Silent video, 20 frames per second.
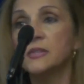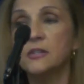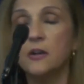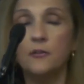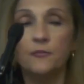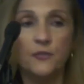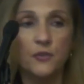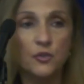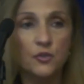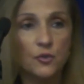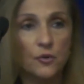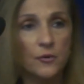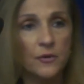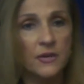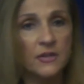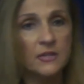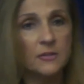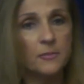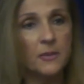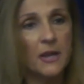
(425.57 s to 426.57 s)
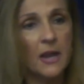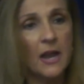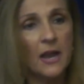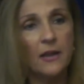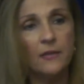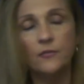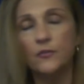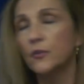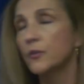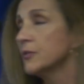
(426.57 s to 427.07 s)
self-injurious
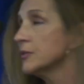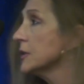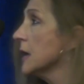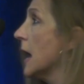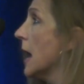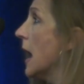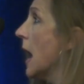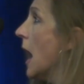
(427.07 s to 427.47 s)
behaviors.